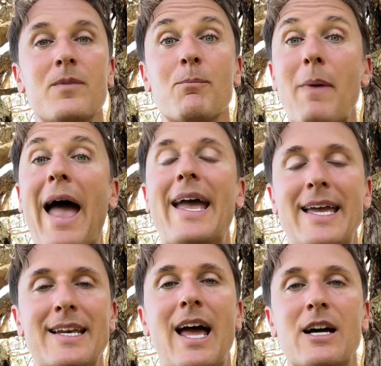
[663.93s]
the
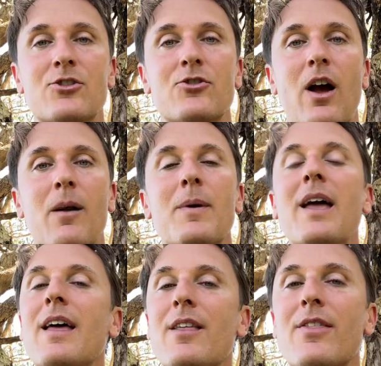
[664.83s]
main ashram,
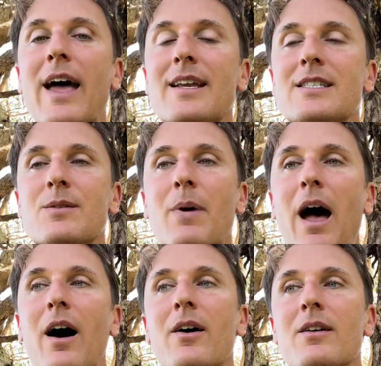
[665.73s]
that is
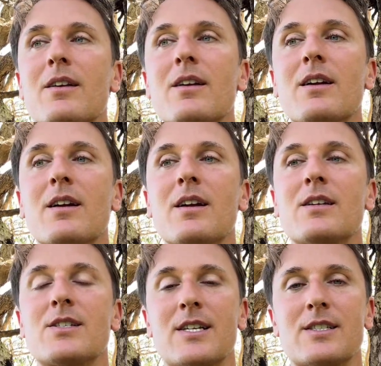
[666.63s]
about
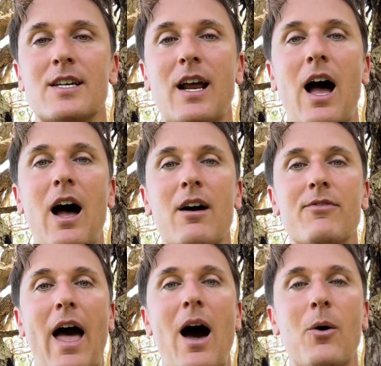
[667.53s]
6.5
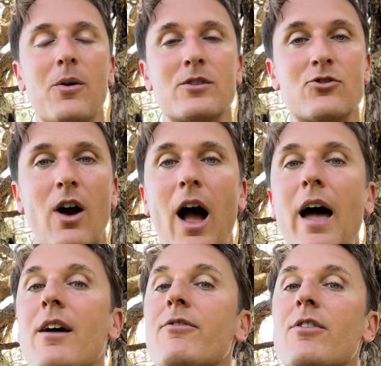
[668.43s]
hour
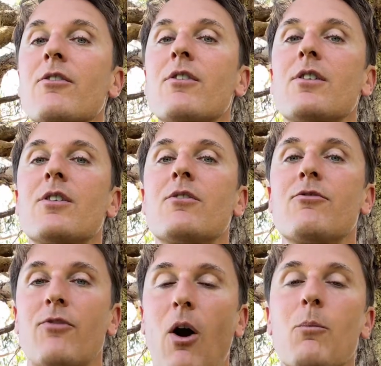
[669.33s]
drive
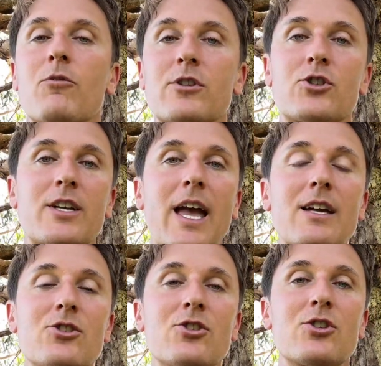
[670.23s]
from
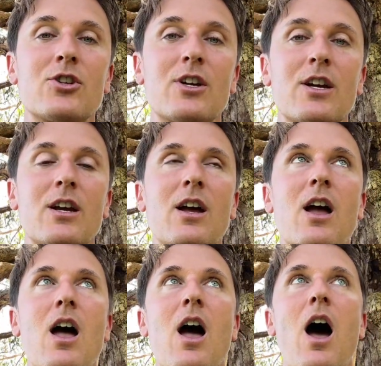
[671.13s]
Rishikesh.
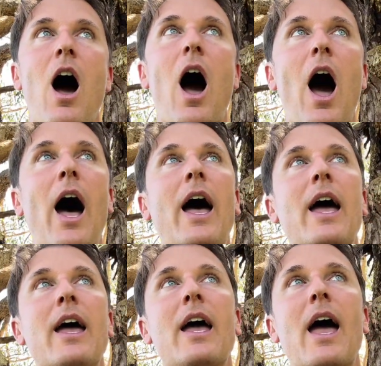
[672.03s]

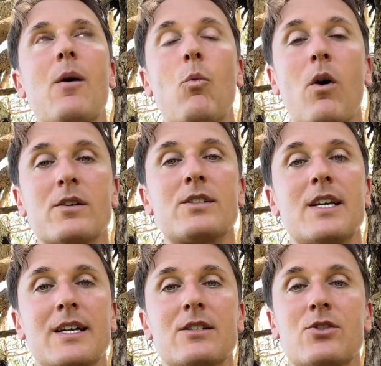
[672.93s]
I am
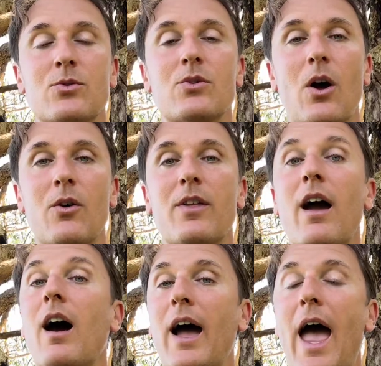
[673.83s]
wanting to go there.
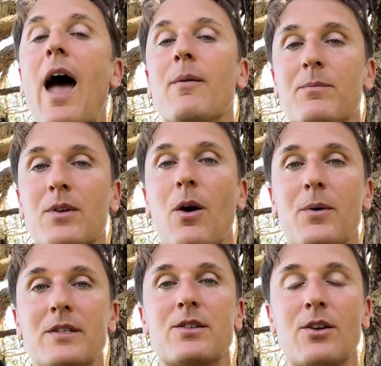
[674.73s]
I am
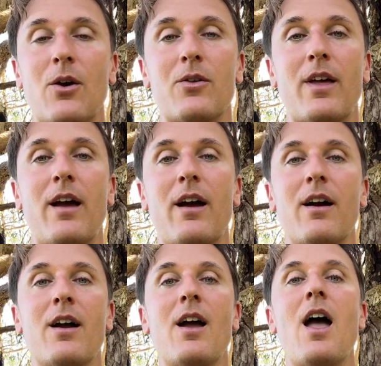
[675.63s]
going to go there
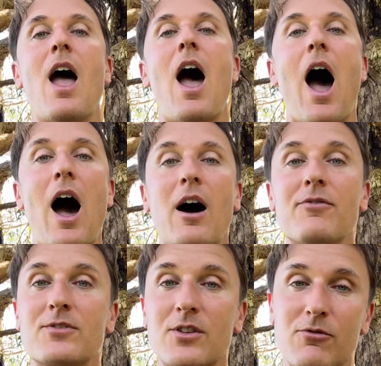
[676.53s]

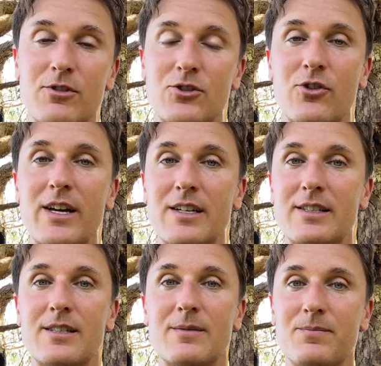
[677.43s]
after the retreat,
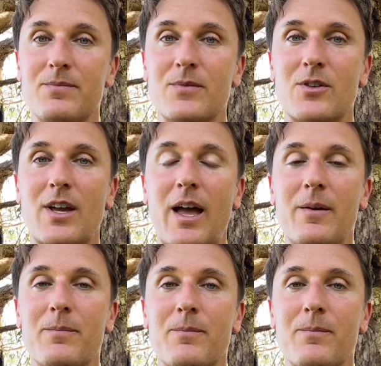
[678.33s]
okay?